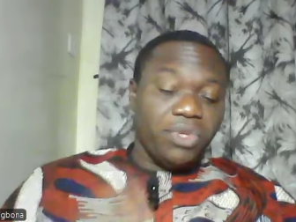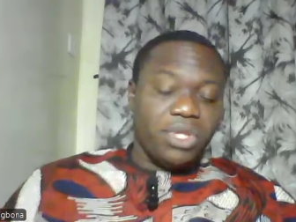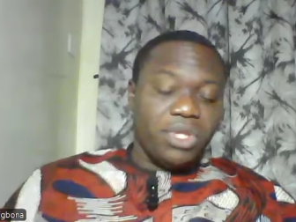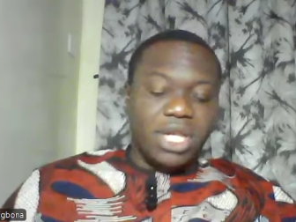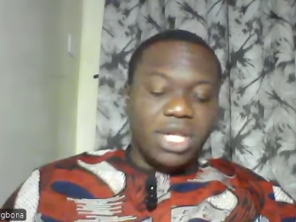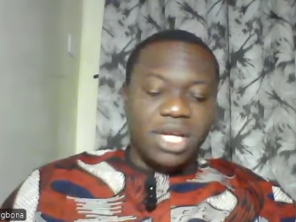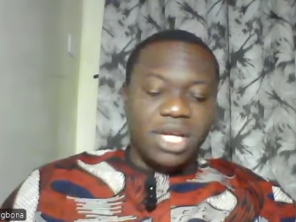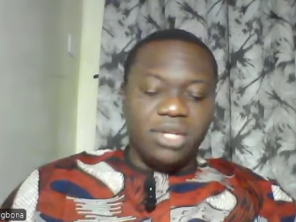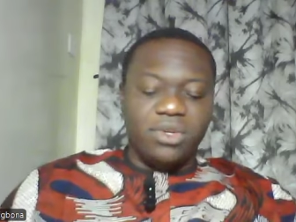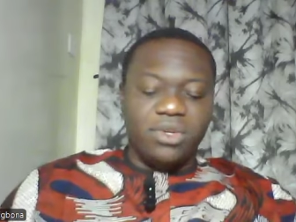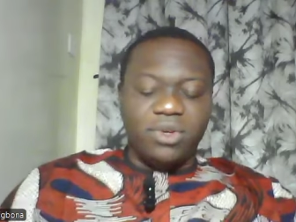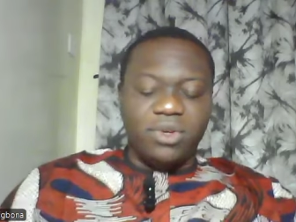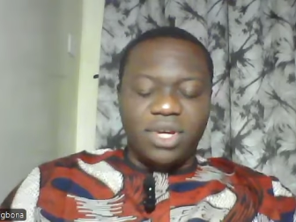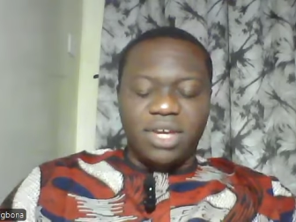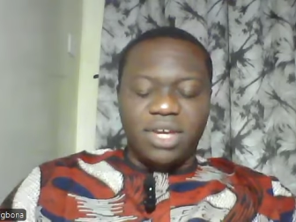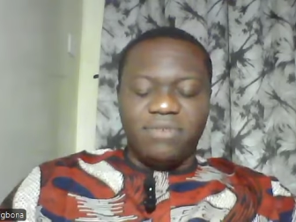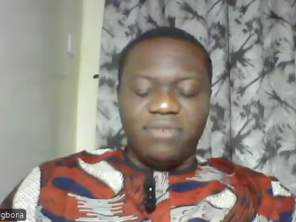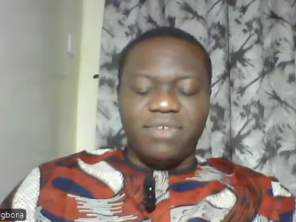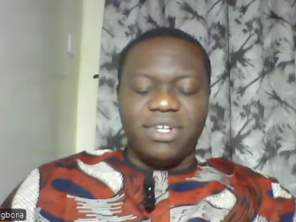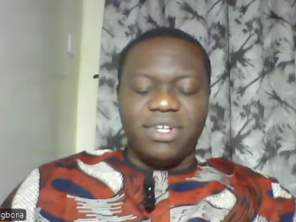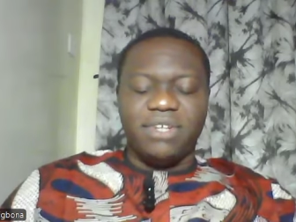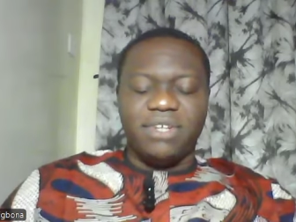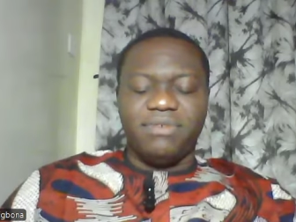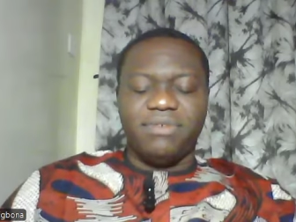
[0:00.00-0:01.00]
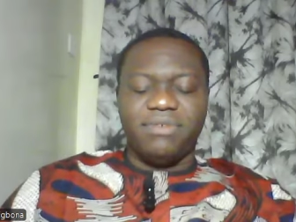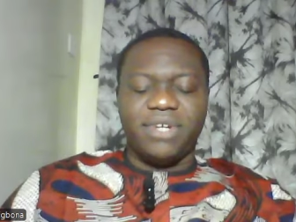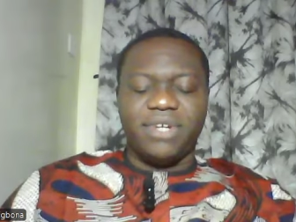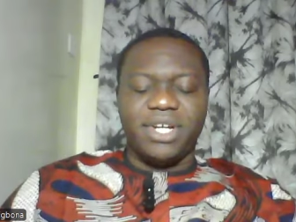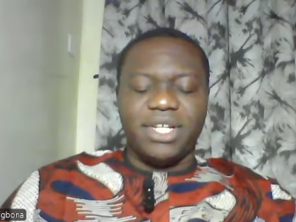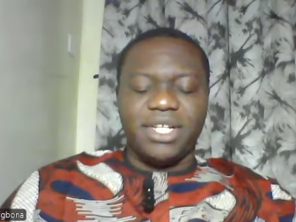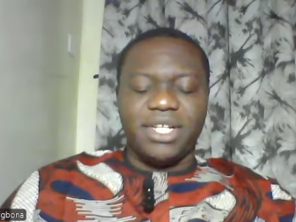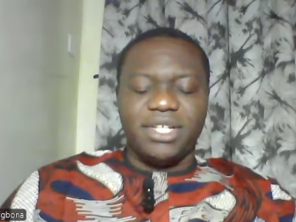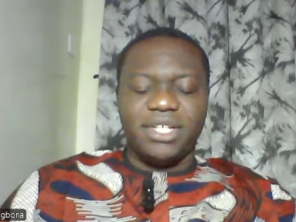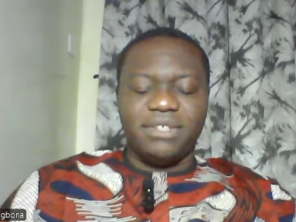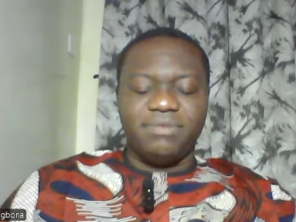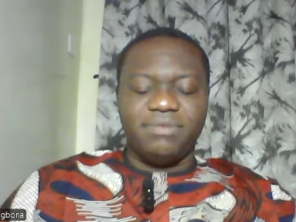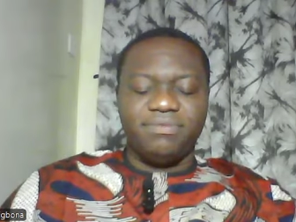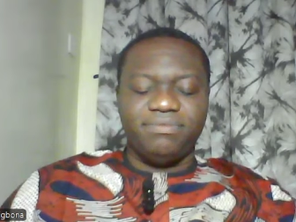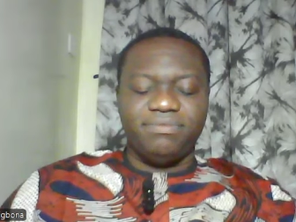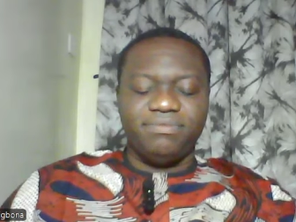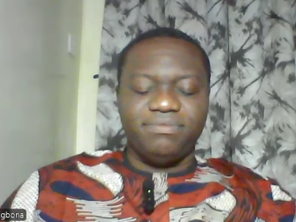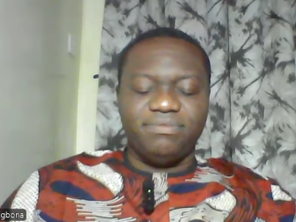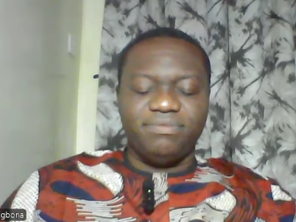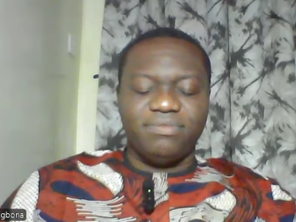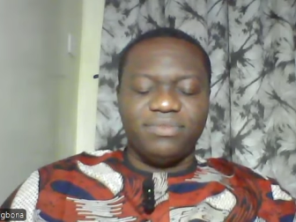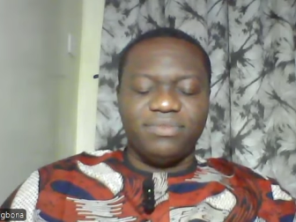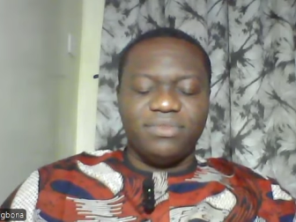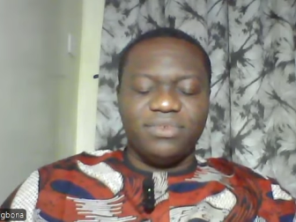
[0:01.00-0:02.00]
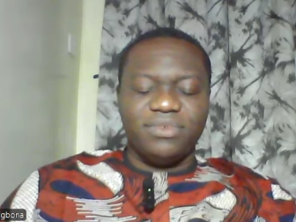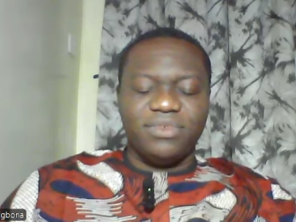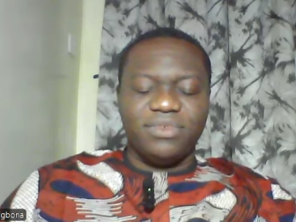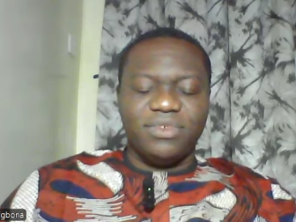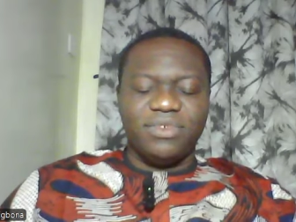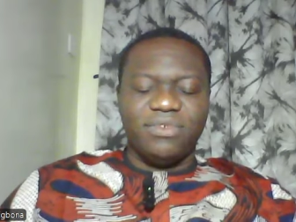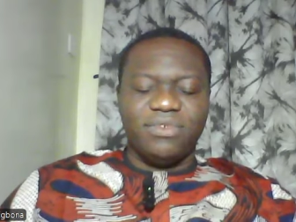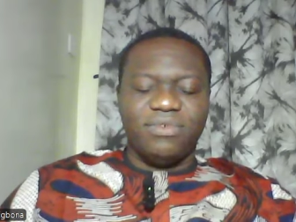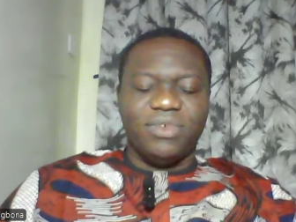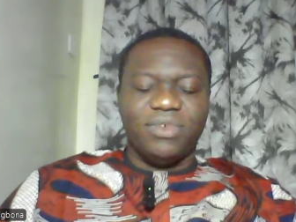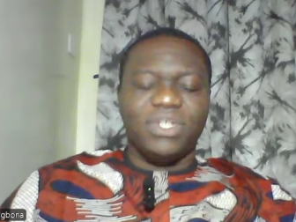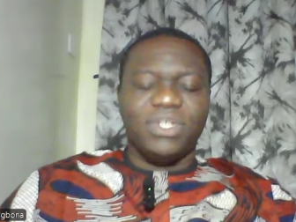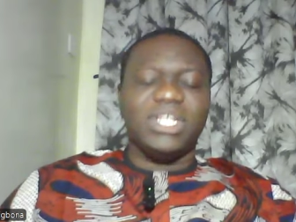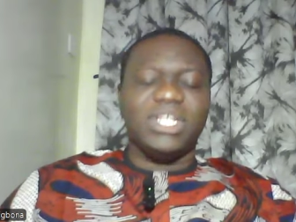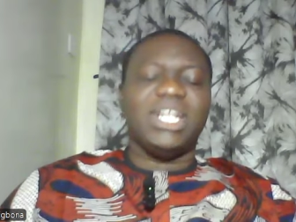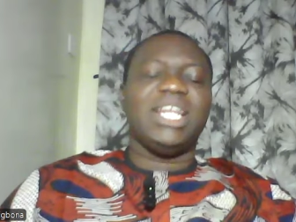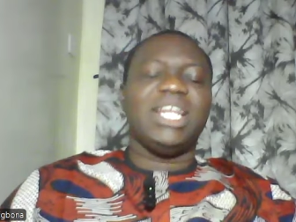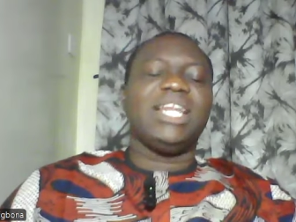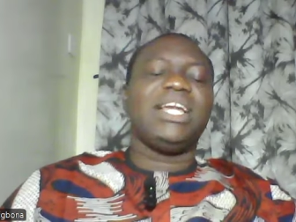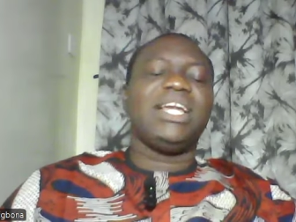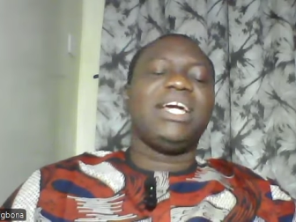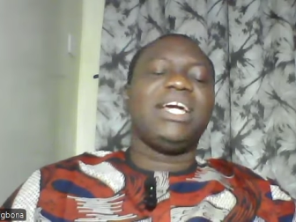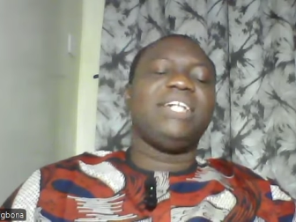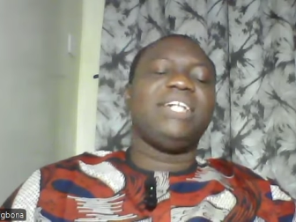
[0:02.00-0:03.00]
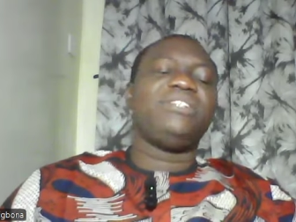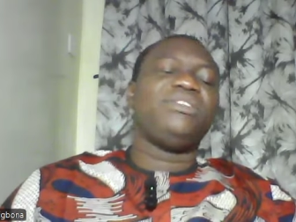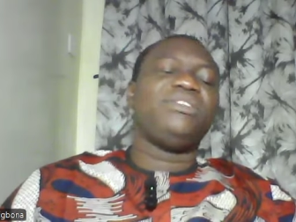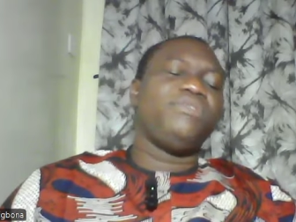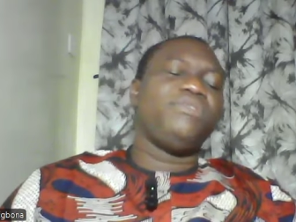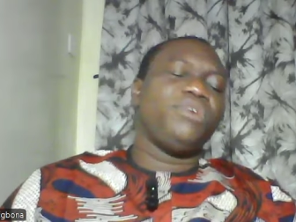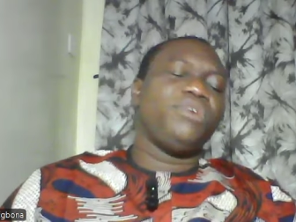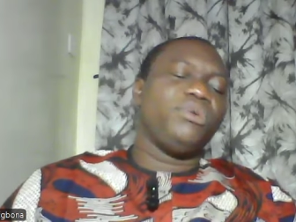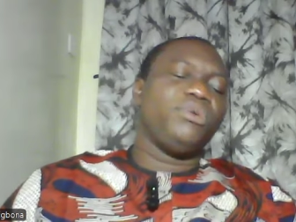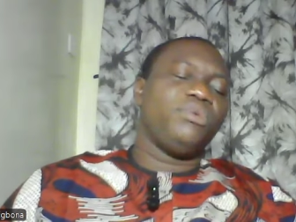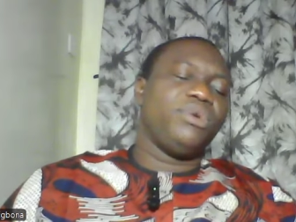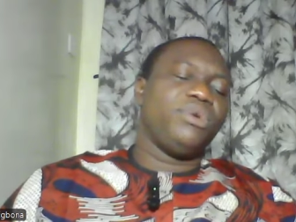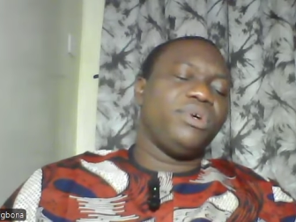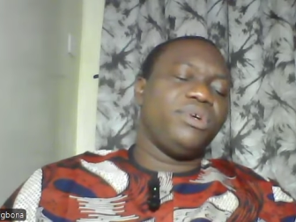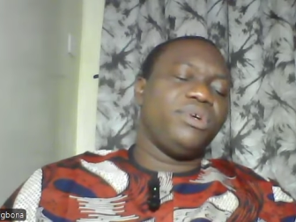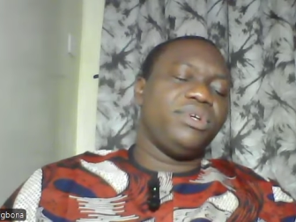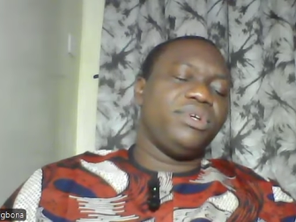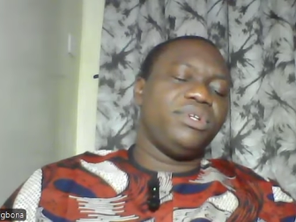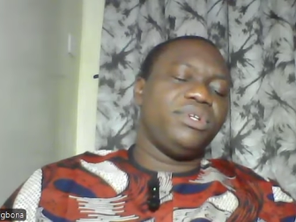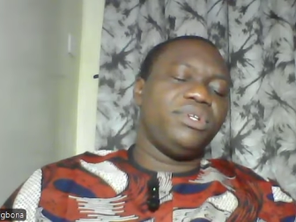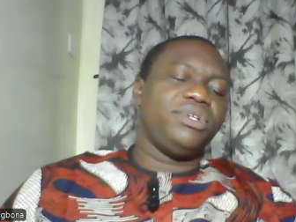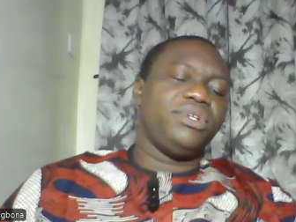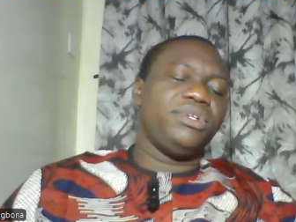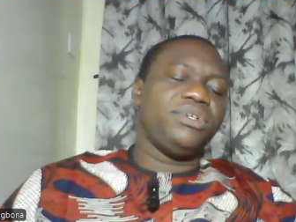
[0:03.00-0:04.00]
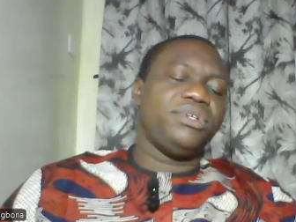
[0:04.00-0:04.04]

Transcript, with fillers: Thank you, Heavenly Father, for the light of your word.